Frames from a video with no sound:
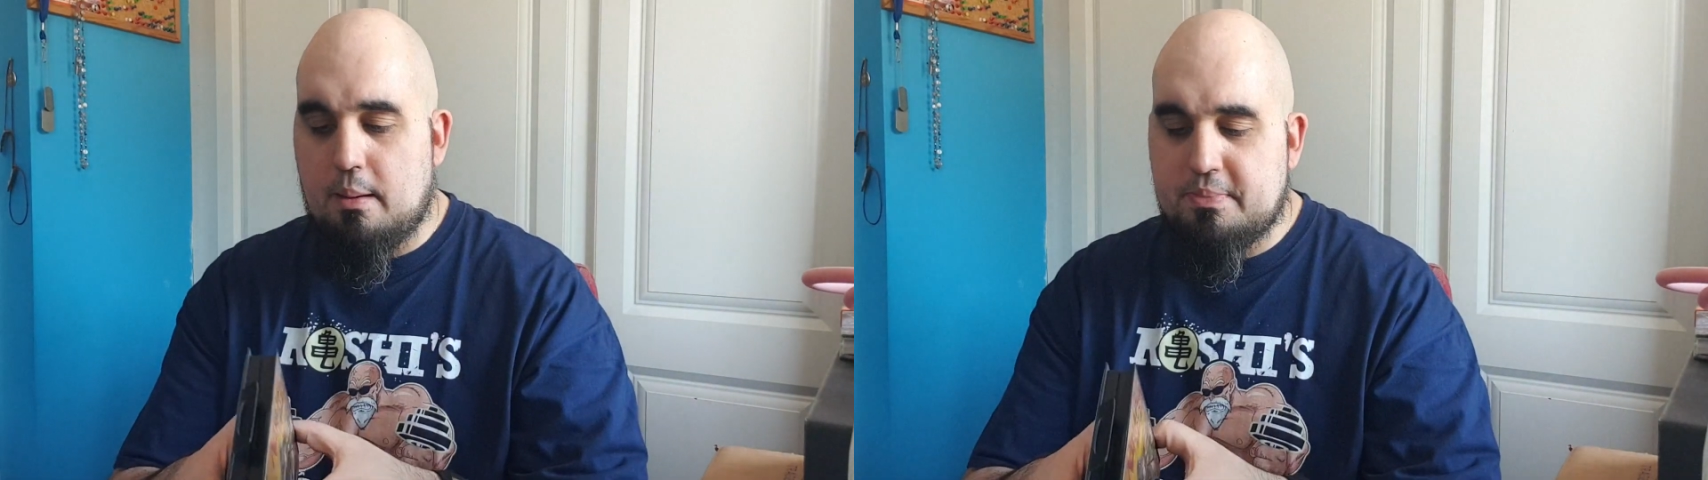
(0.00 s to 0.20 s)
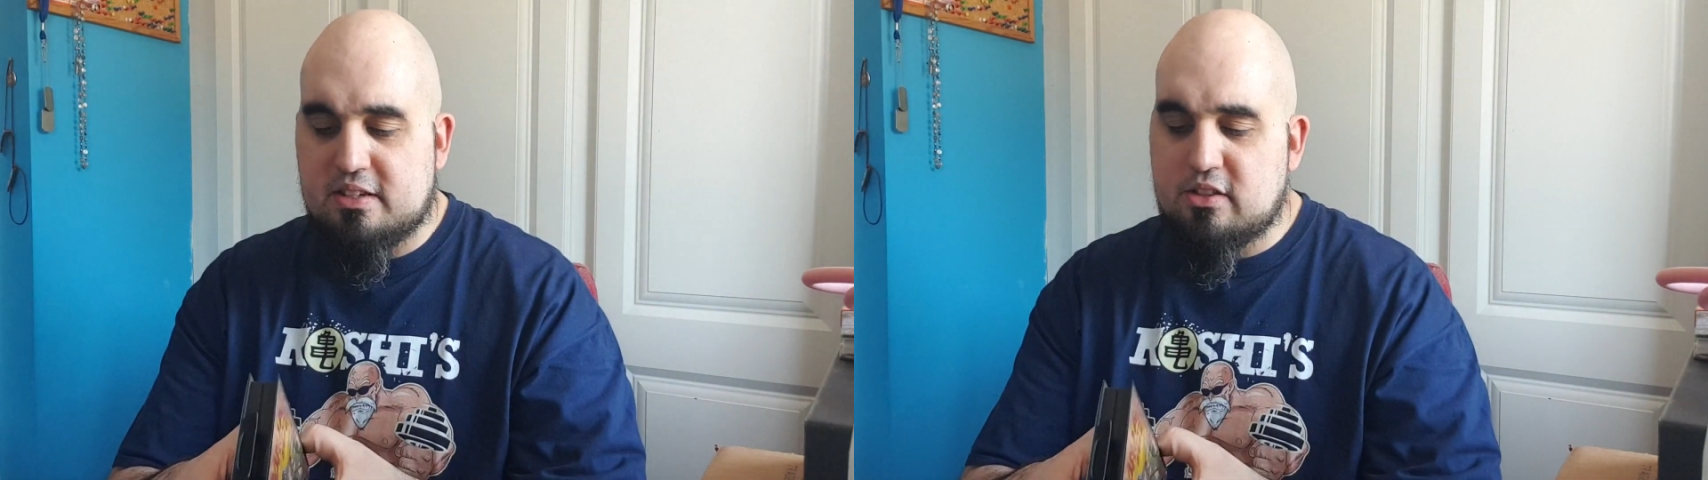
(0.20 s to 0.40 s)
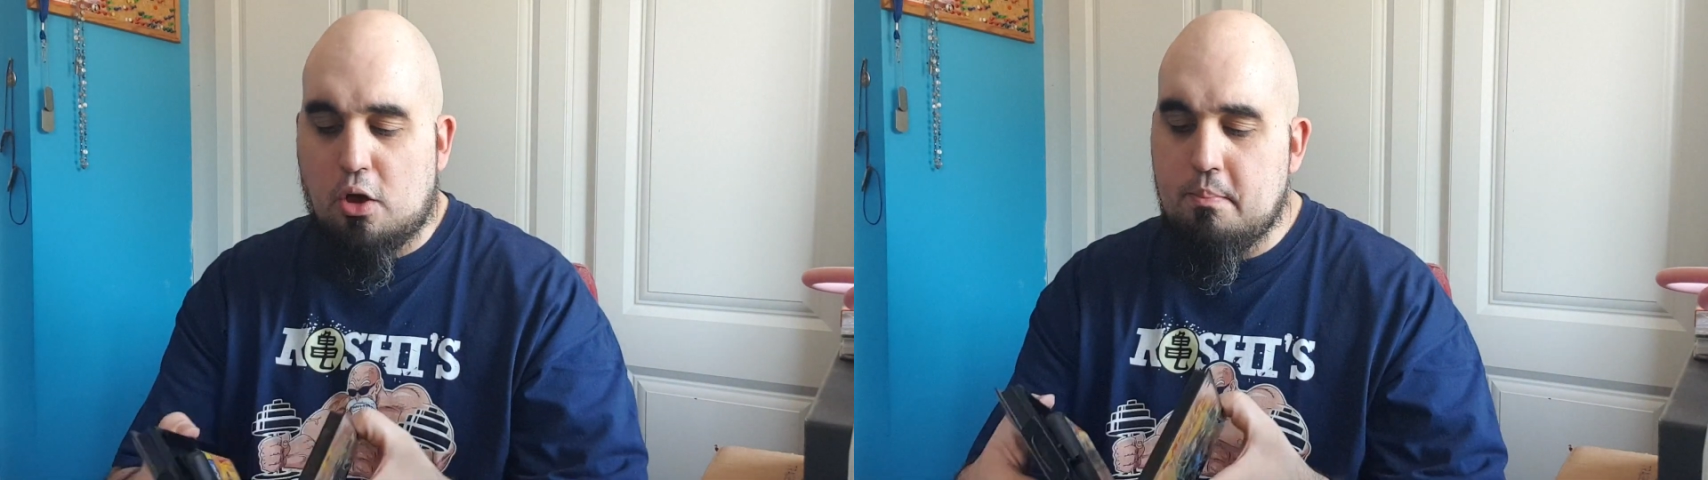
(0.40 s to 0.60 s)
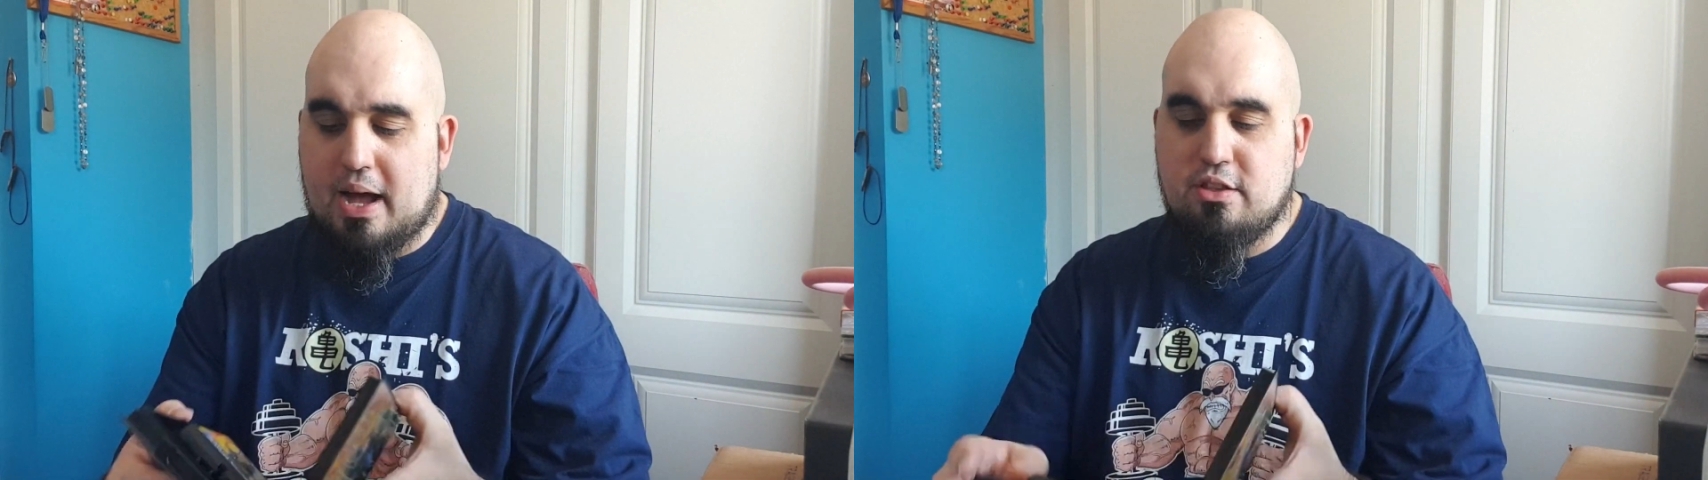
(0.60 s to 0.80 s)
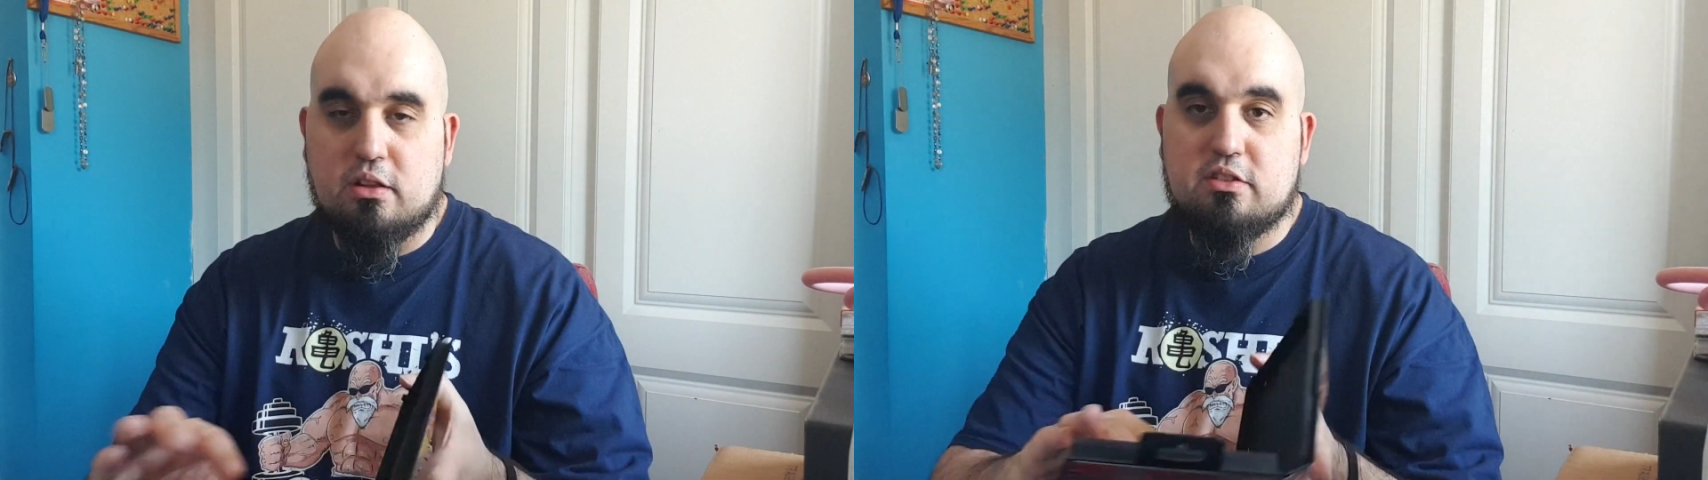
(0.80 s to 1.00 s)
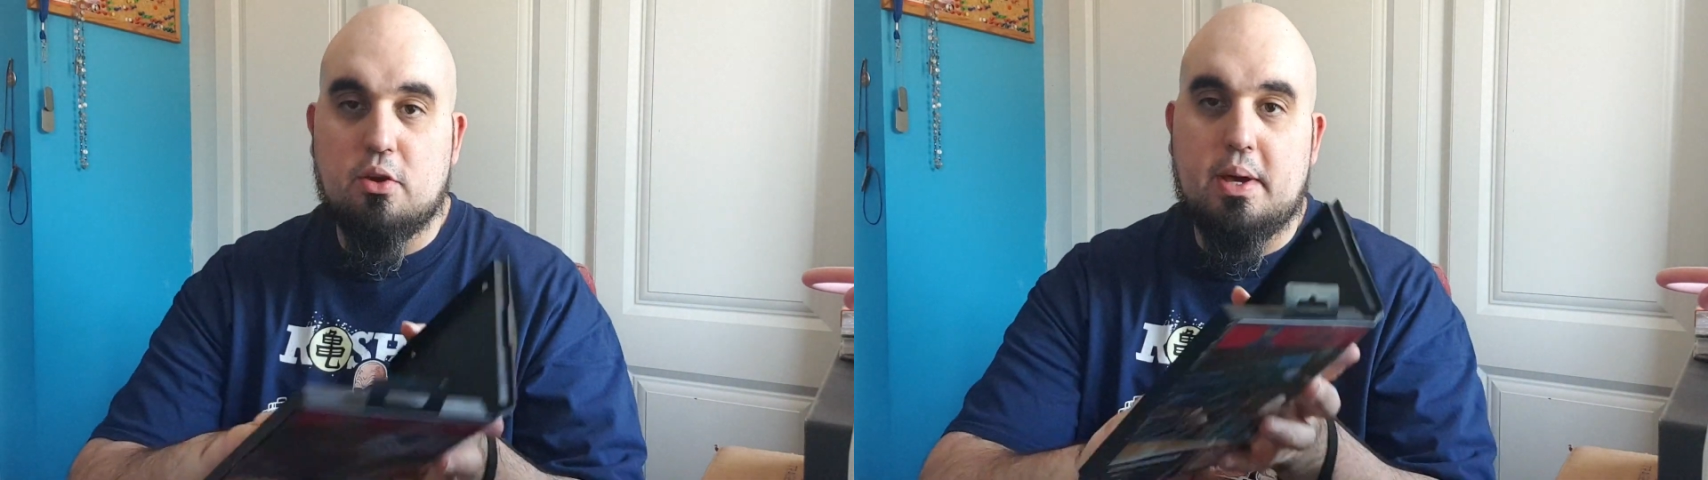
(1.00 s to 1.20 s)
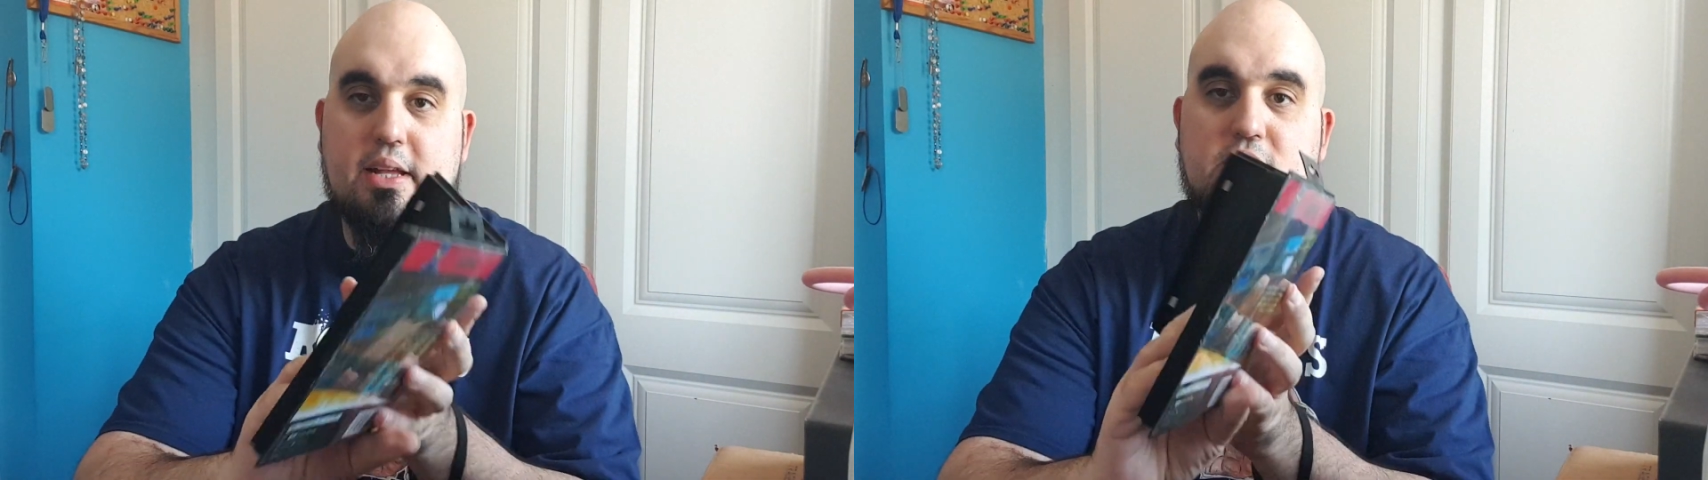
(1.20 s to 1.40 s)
There's no manual to it.